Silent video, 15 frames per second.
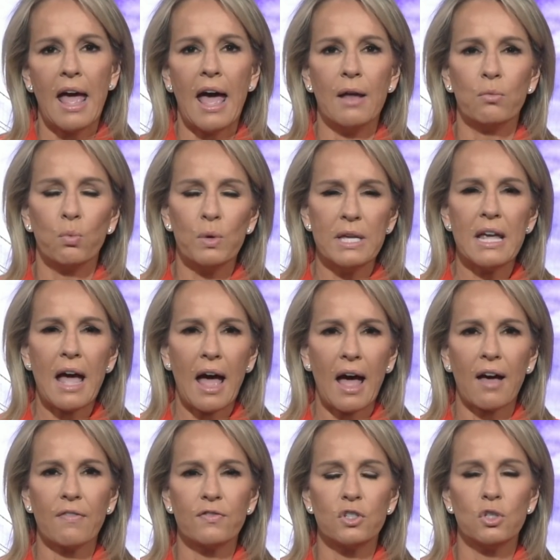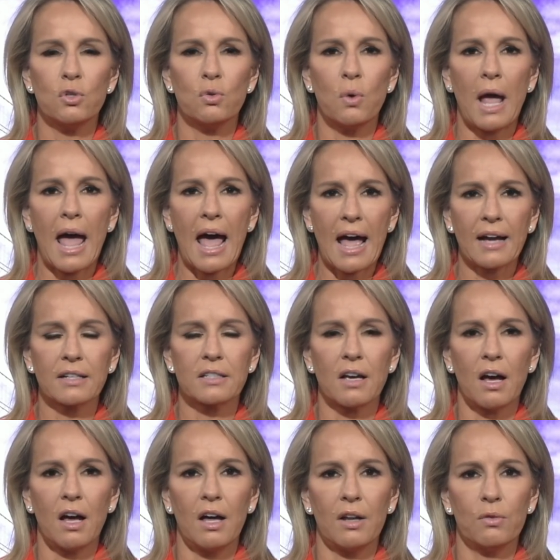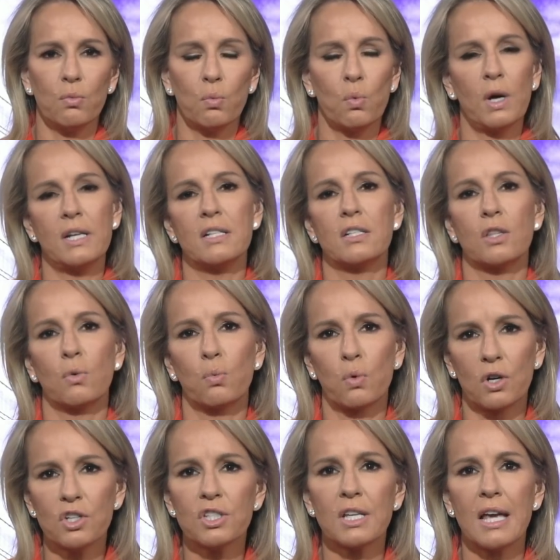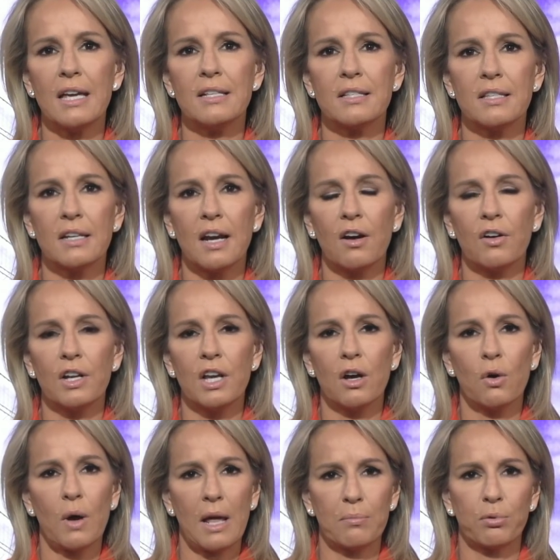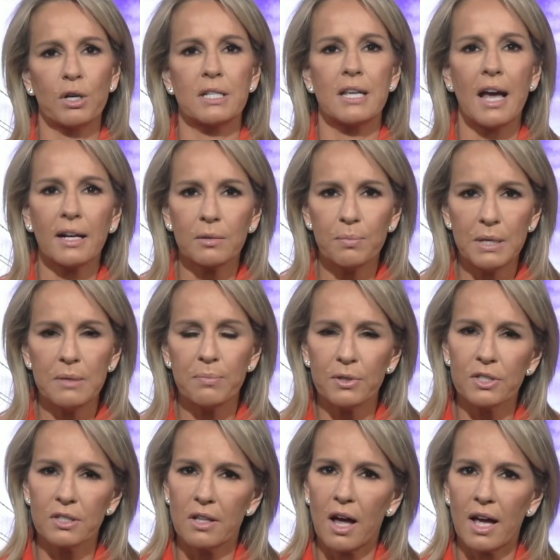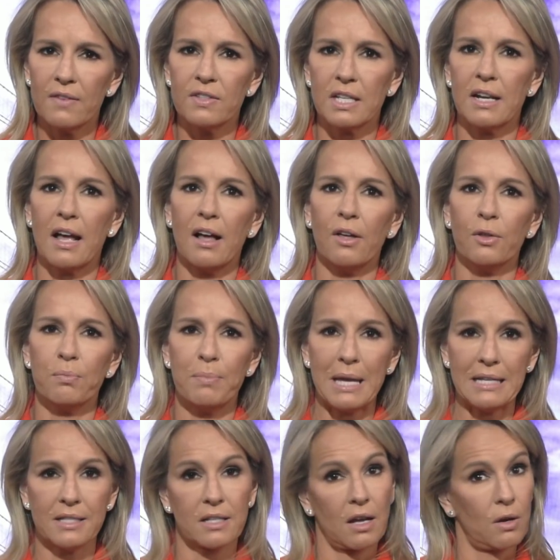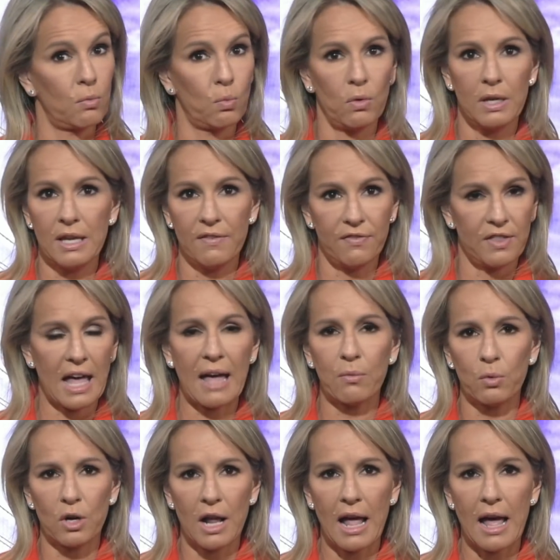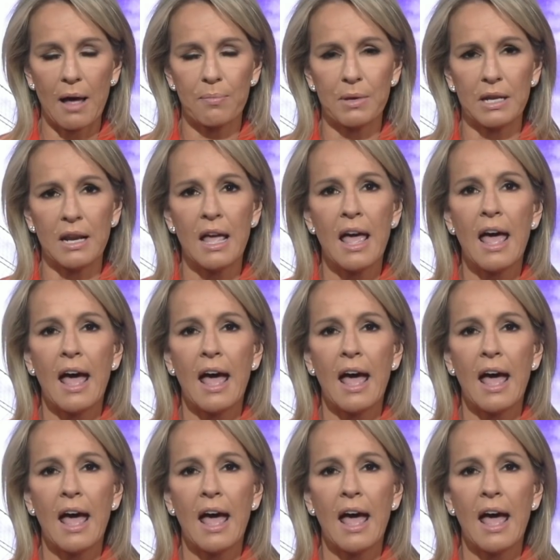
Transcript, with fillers: and we have to act on what is the worst case scenario and protect people's lives and health based on if that were to happen.